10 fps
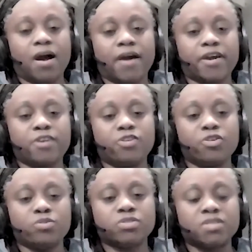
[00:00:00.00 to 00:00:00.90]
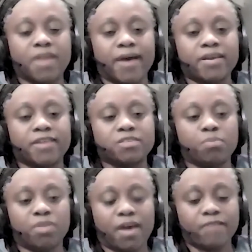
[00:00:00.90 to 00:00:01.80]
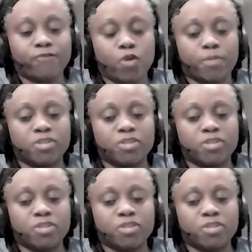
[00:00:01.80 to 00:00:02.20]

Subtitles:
I can use that as a platform